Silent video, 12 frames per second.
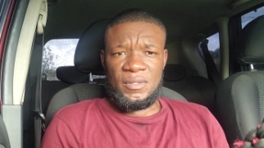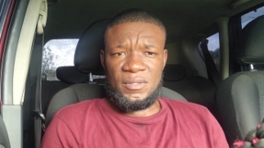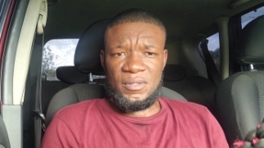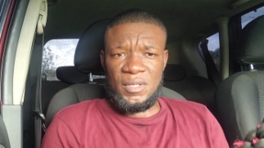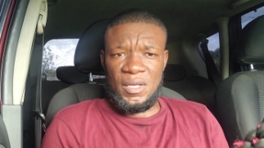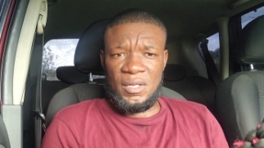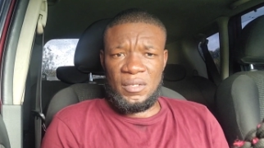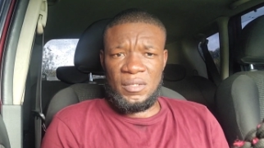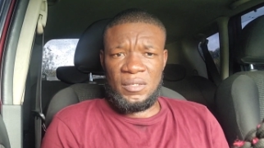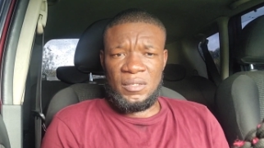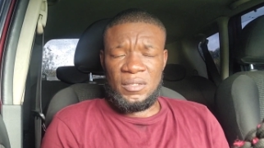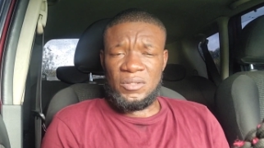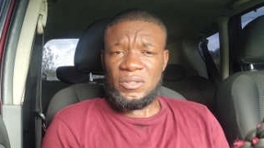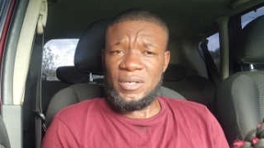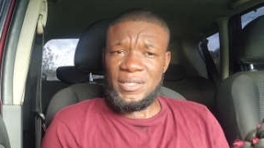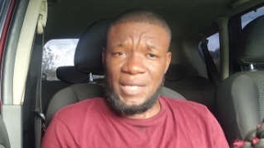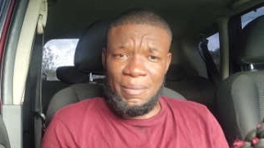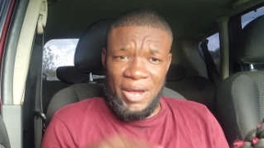Zine. So
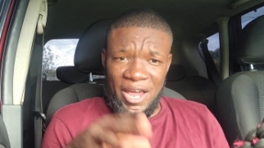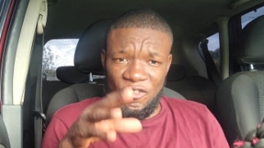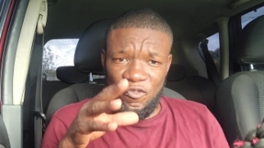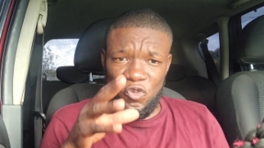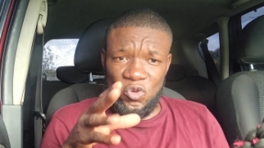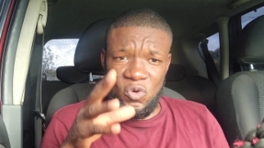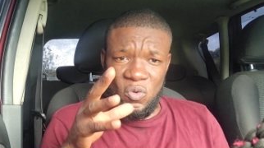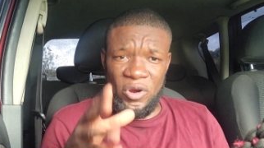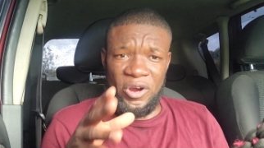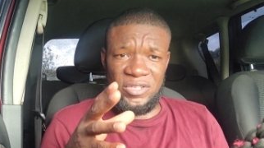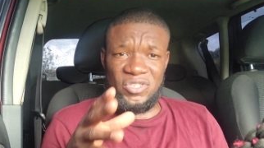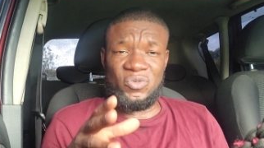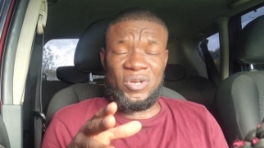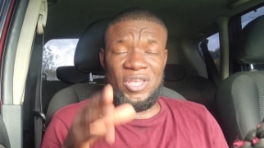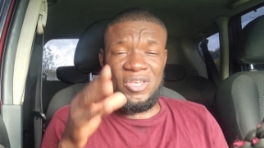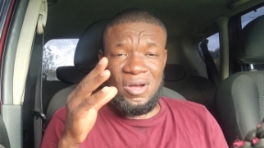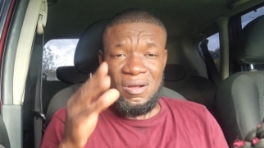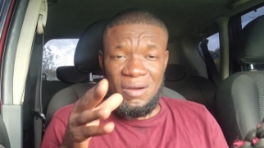these are my few words to the
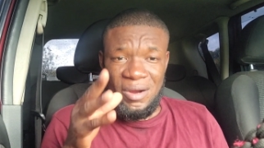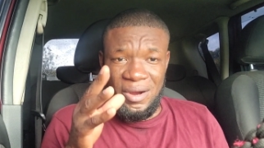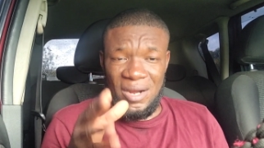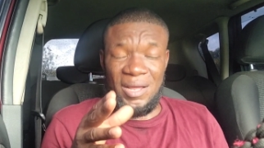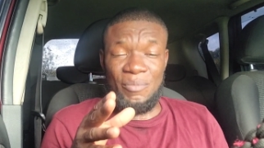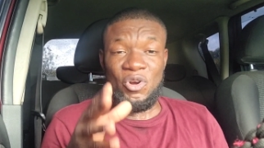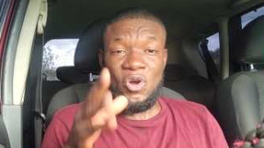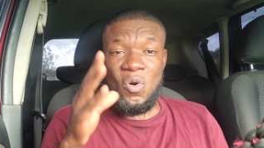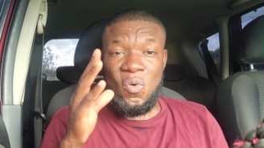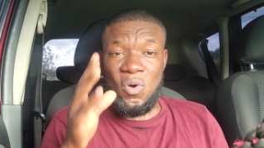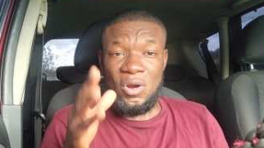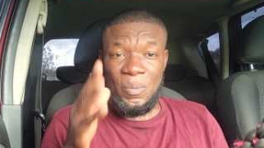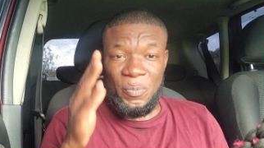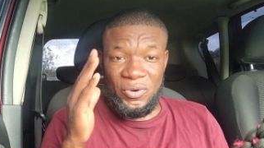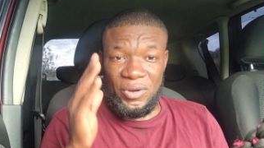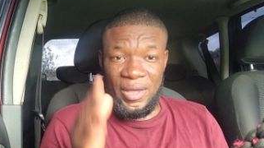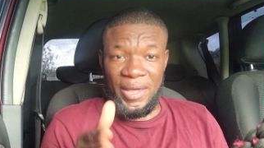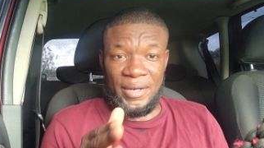young girl them on a hole up
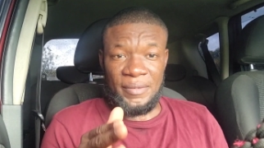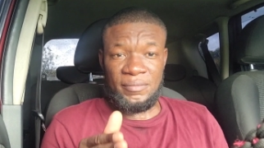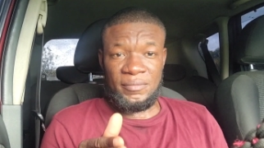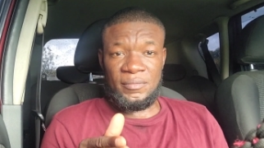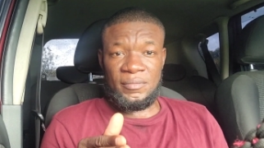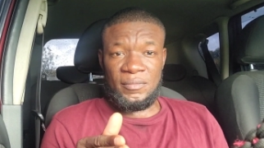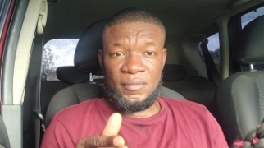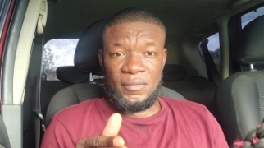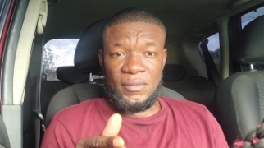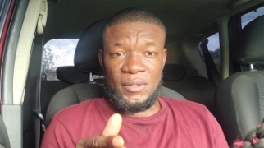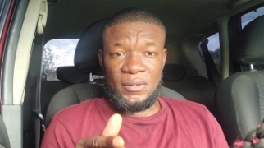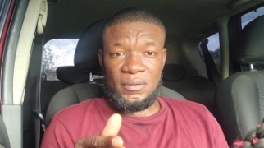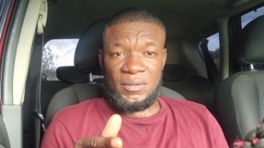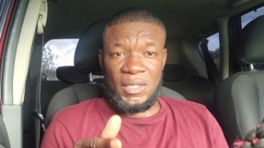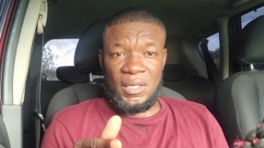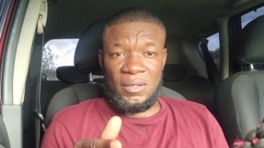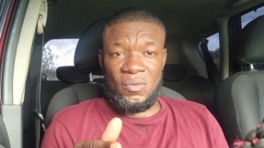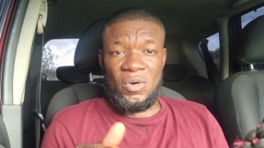on her head.
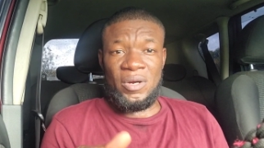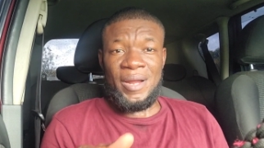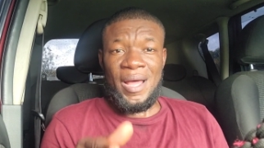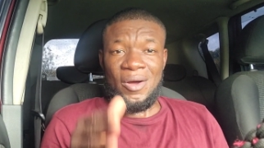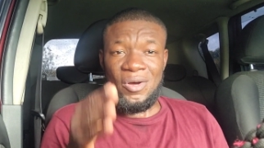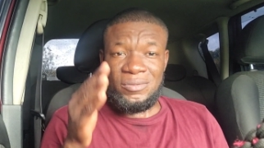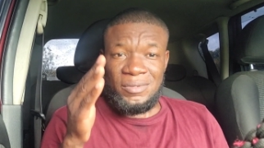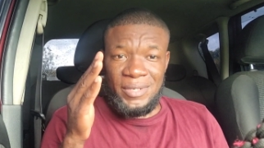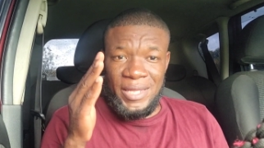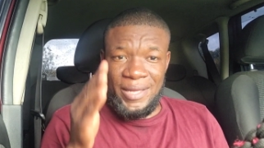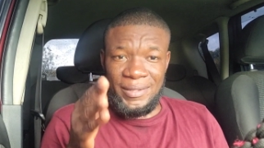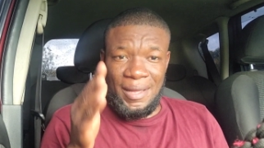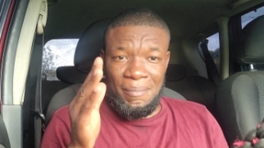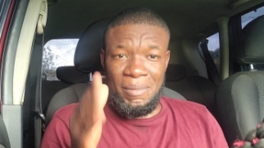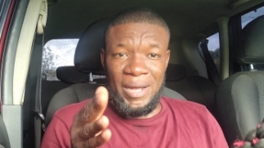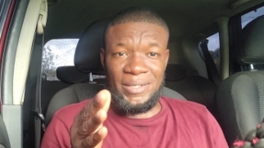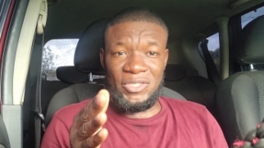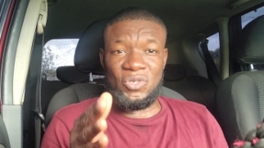Zine, one I got date a
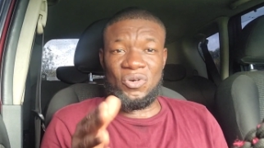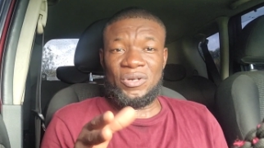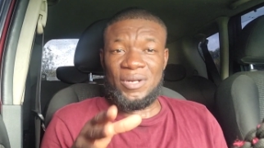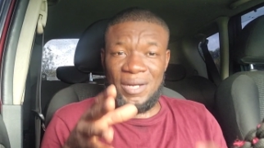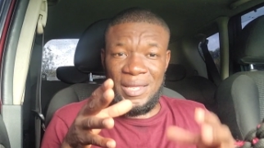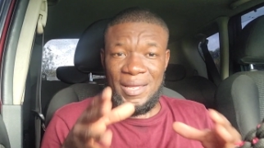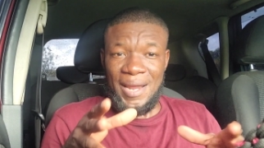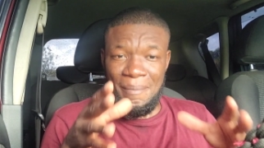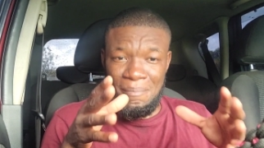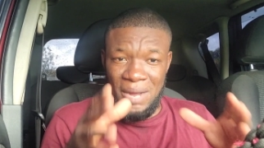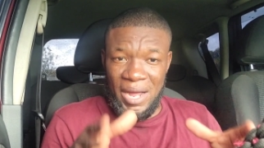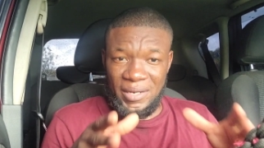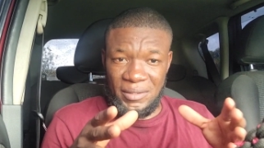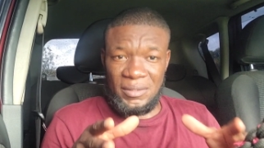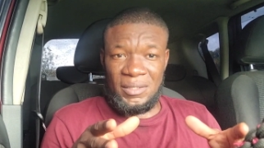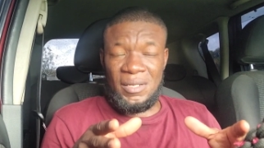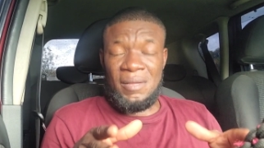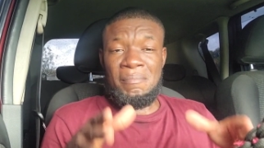man so no need a man.
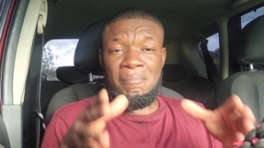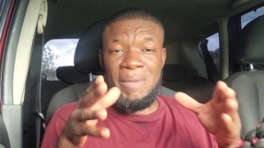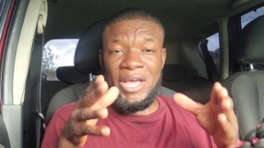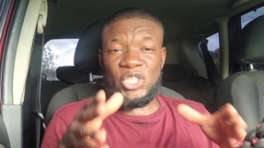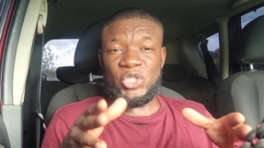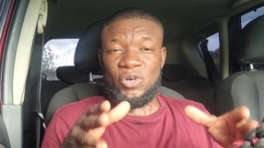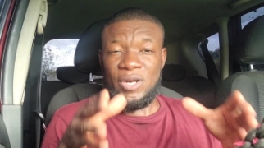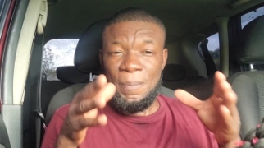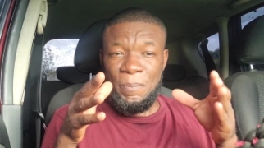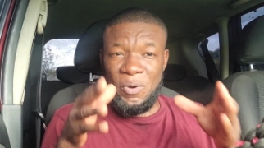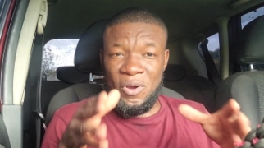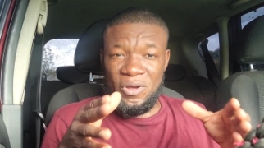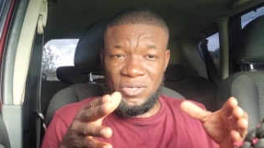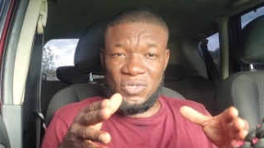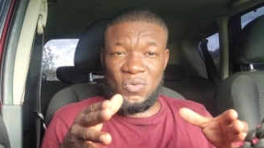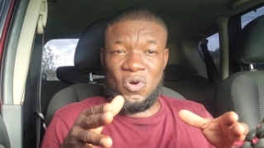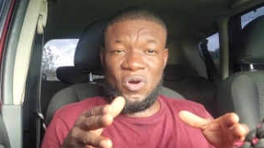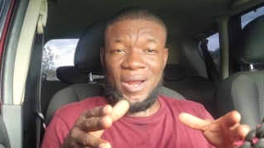Make sure the
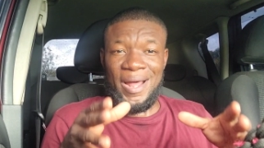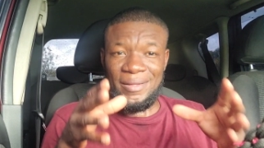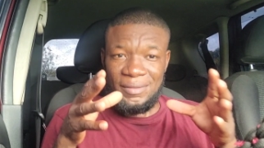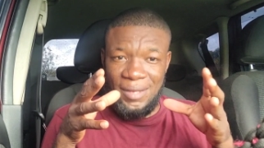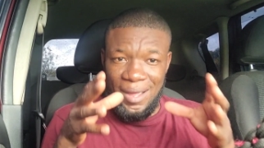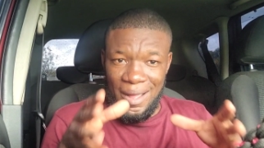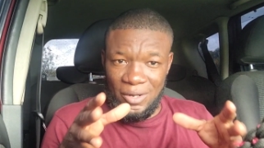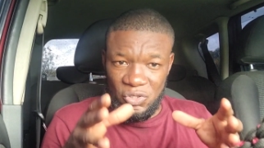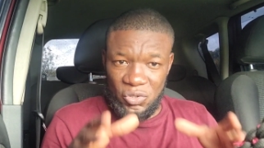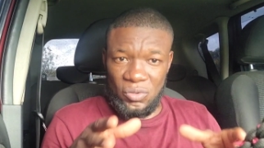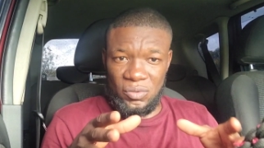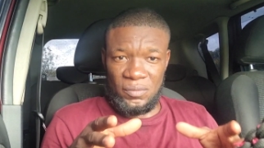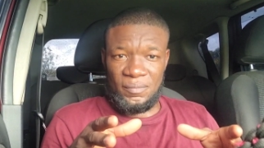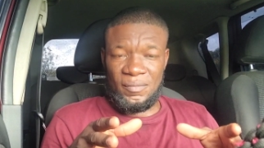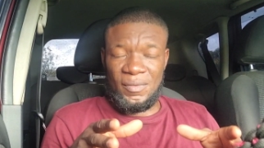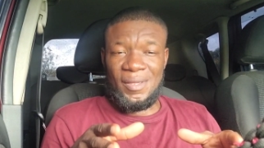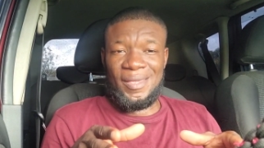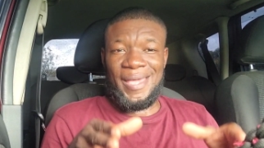person you want to talk to
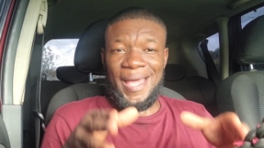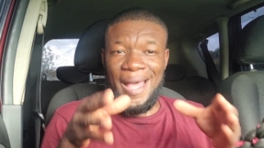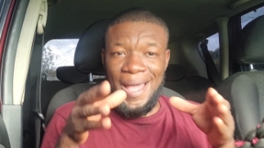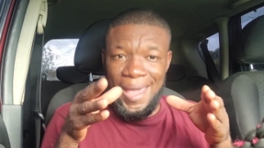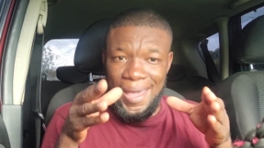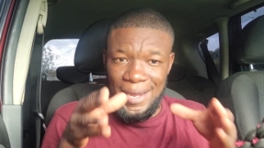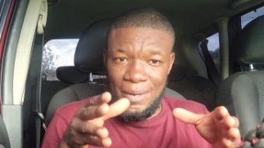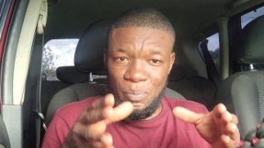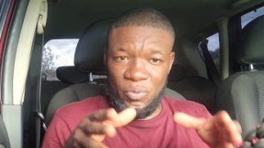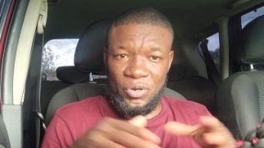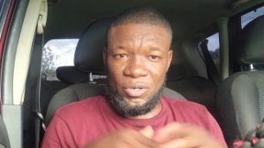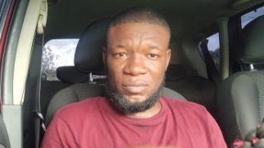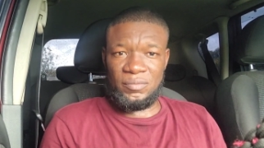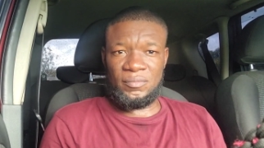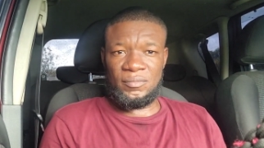can help you know.